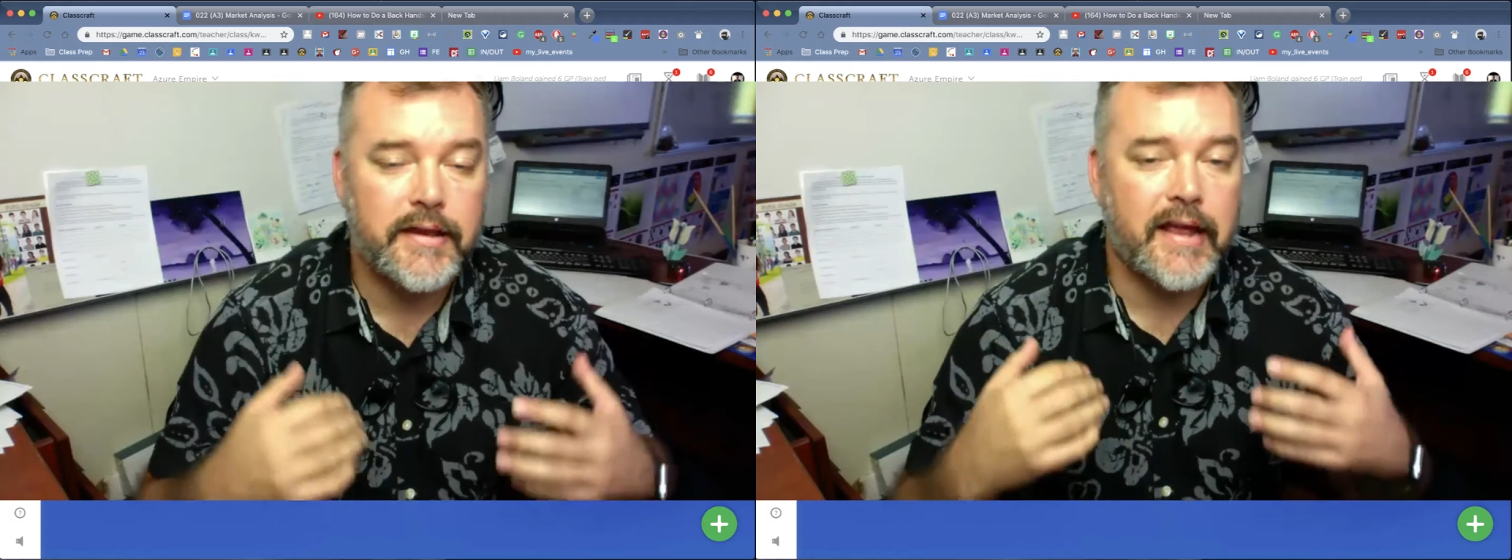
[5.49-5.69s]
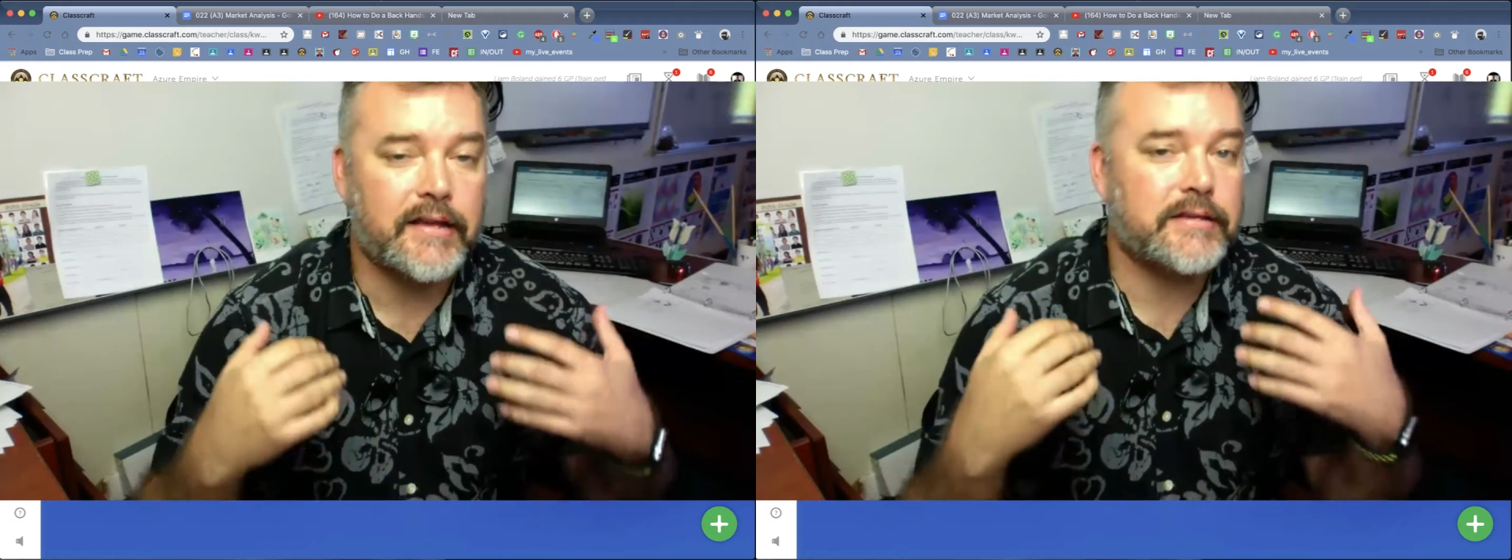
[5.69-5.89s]

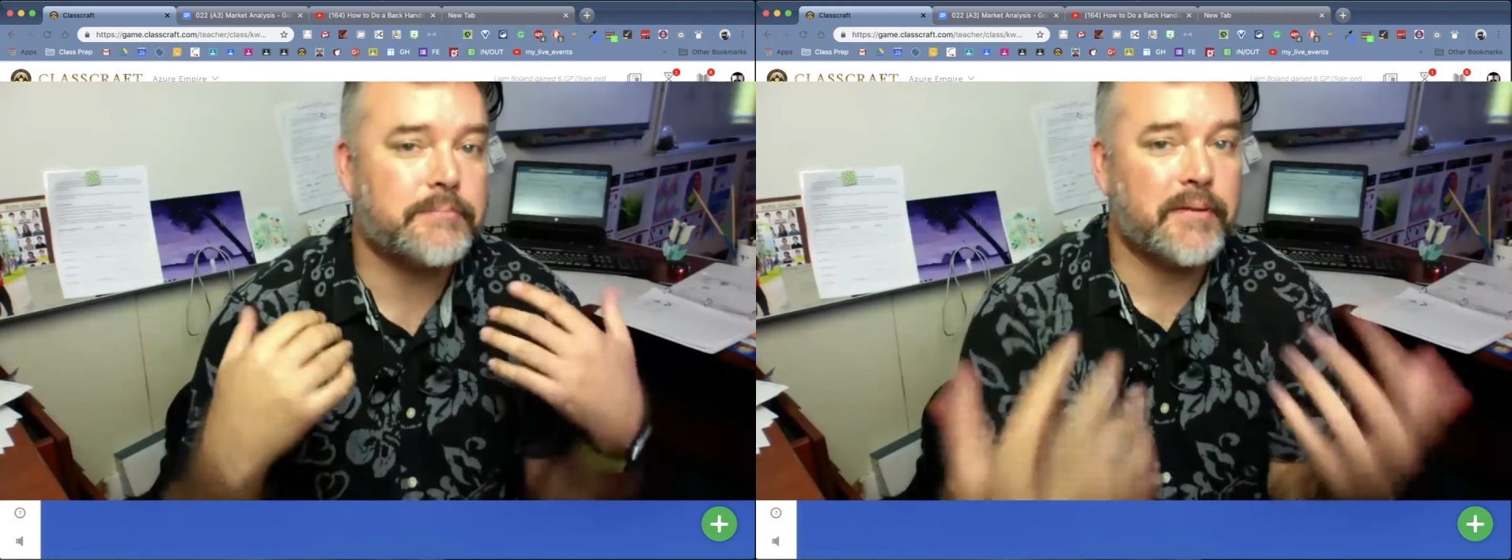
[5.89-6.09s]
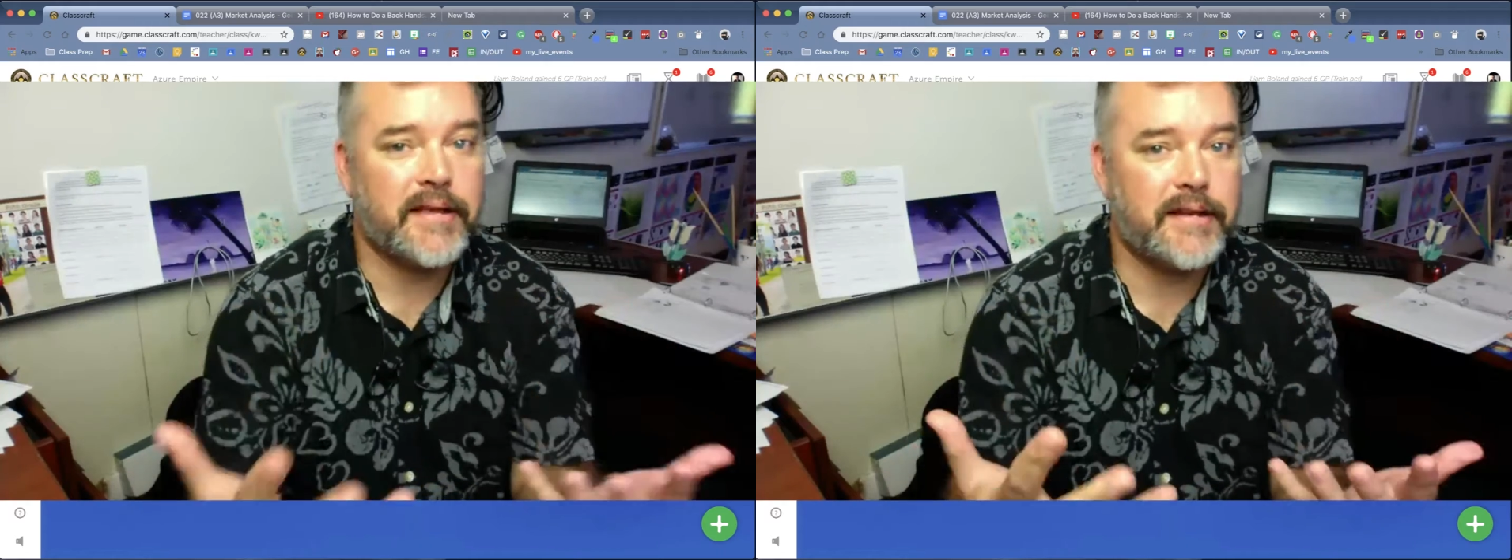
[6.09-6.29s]

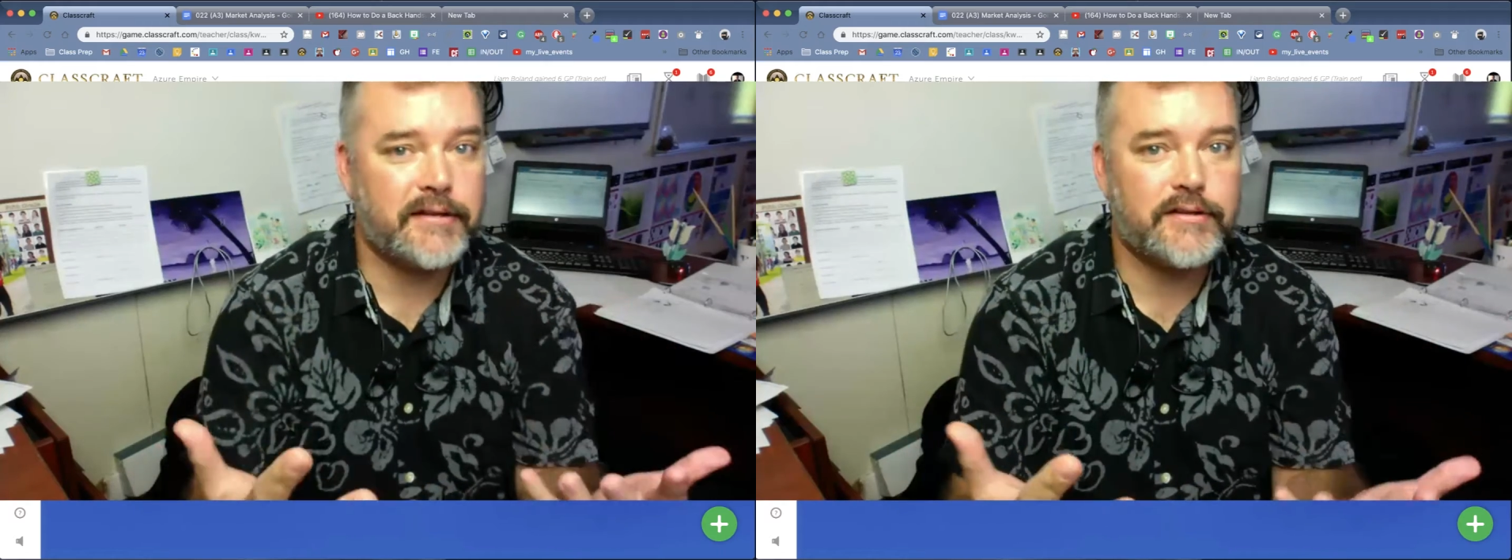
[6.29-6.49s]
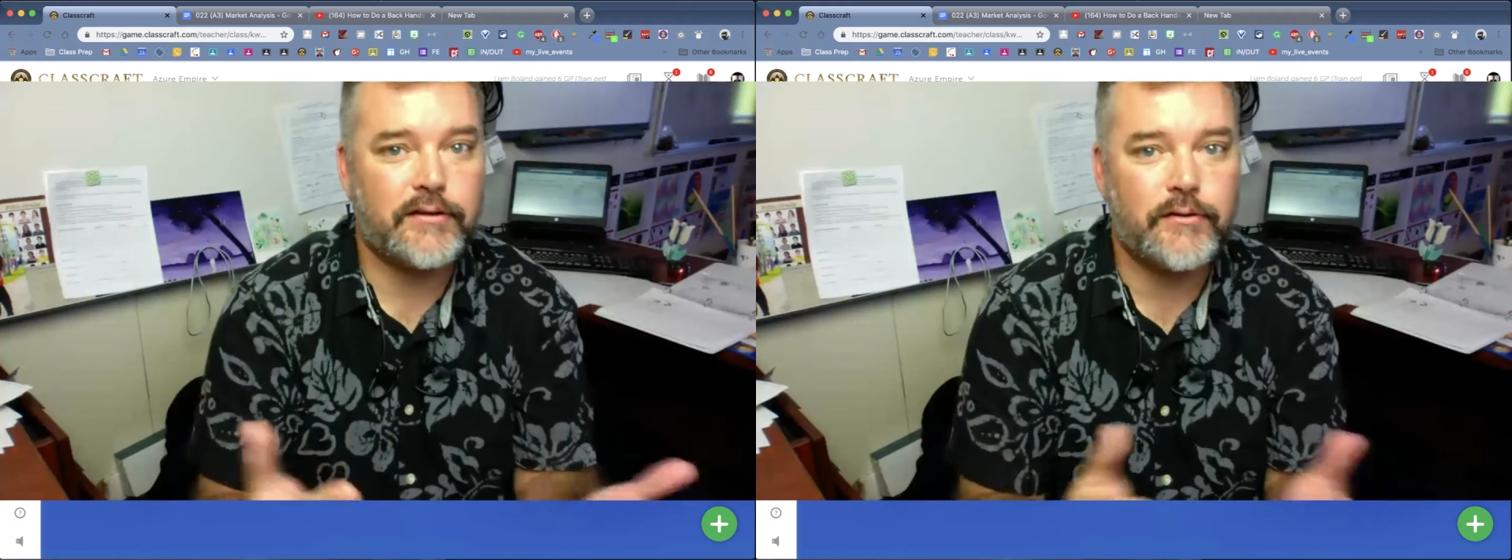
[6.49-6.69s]
explaining
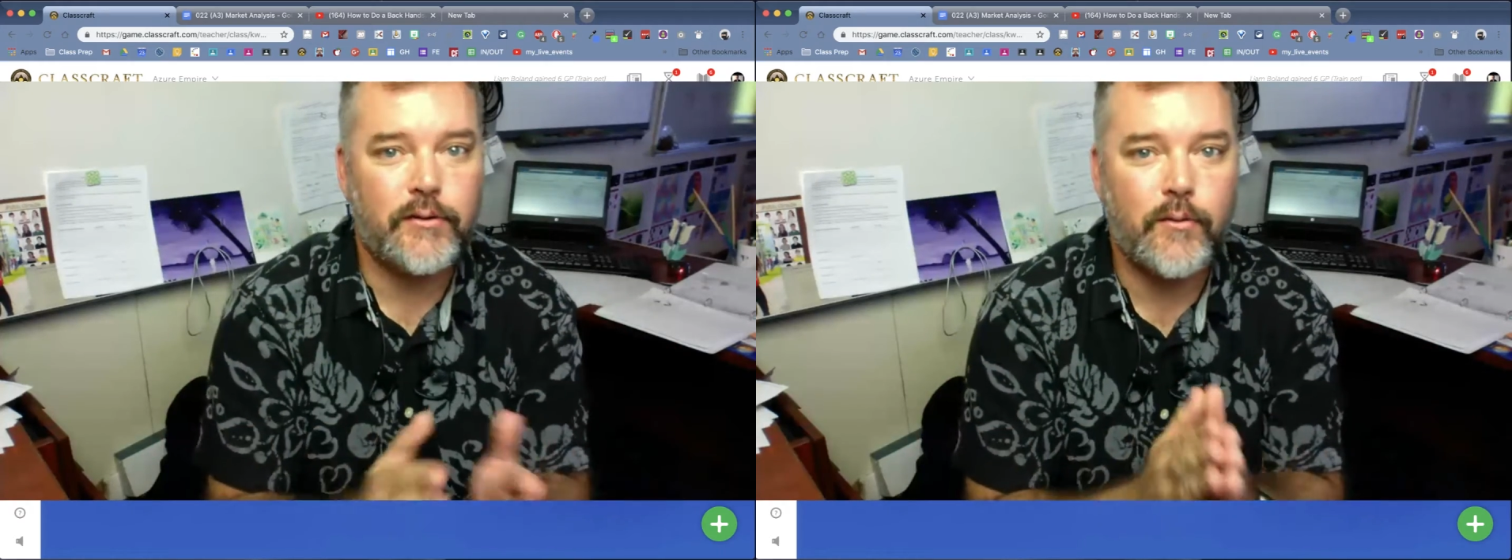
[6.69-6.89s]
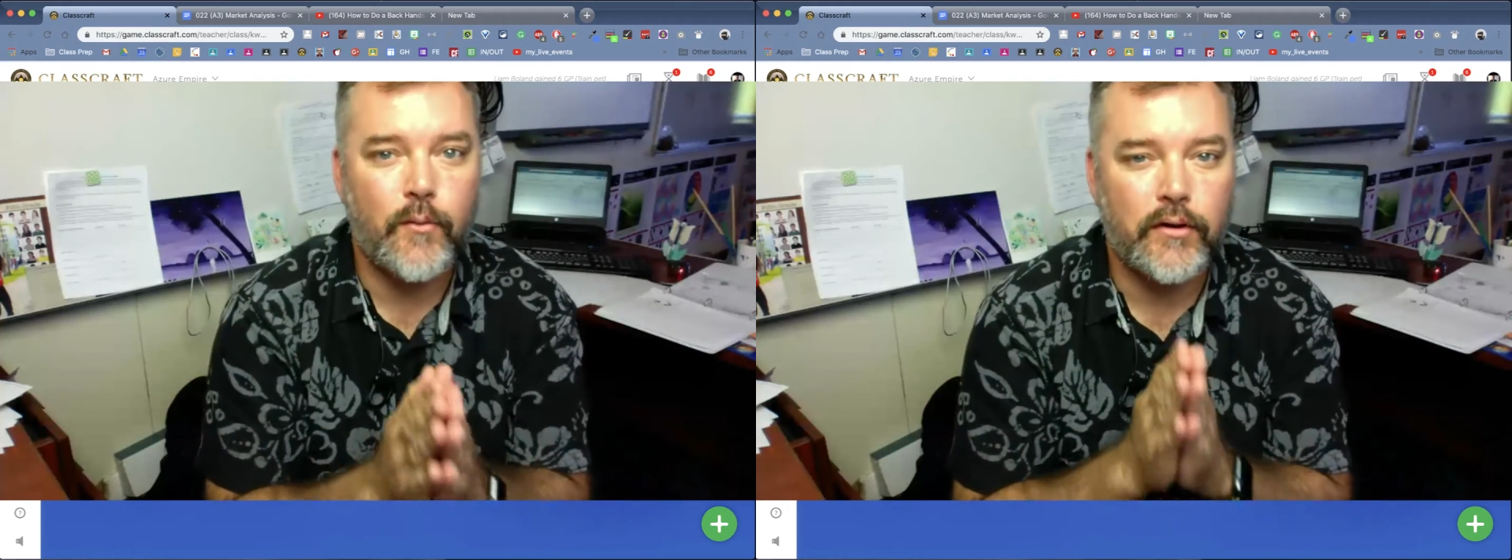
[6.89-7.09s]
to
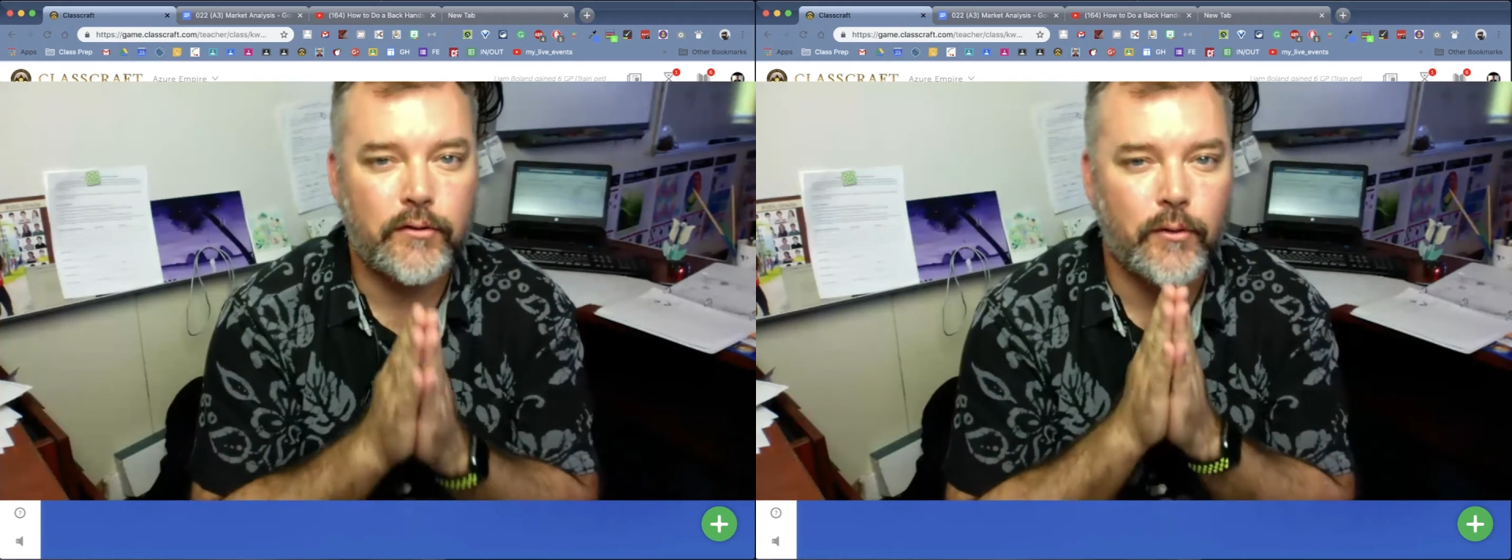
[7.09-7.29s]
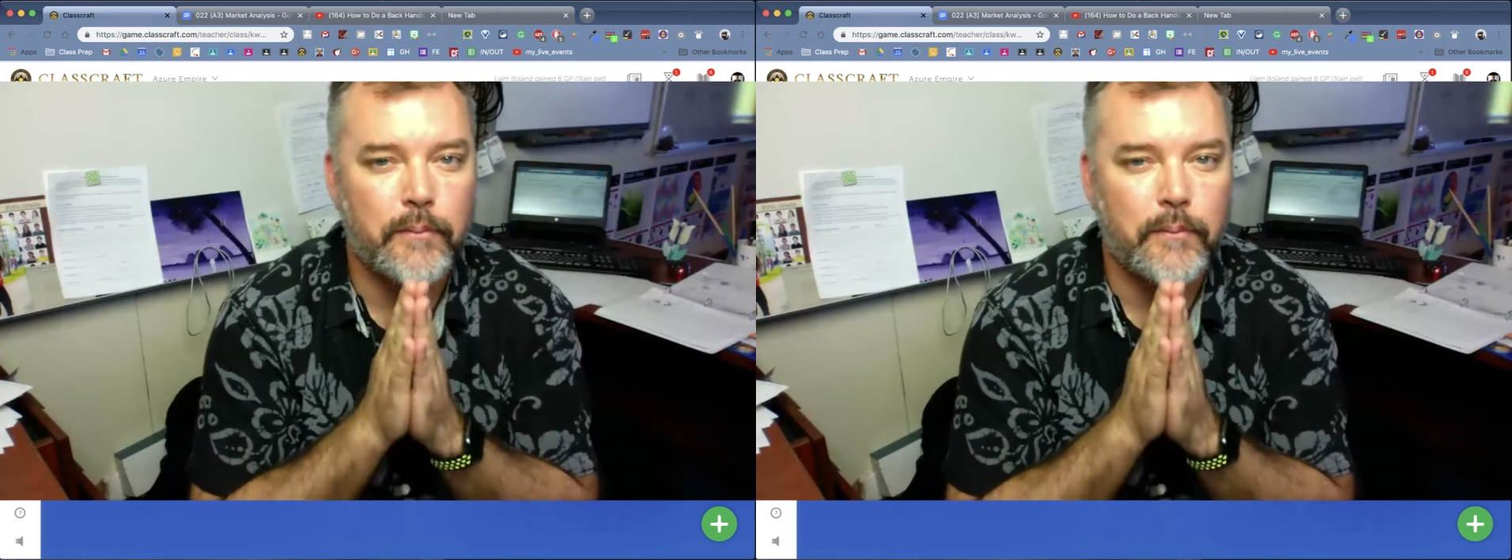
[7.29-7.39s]
you what your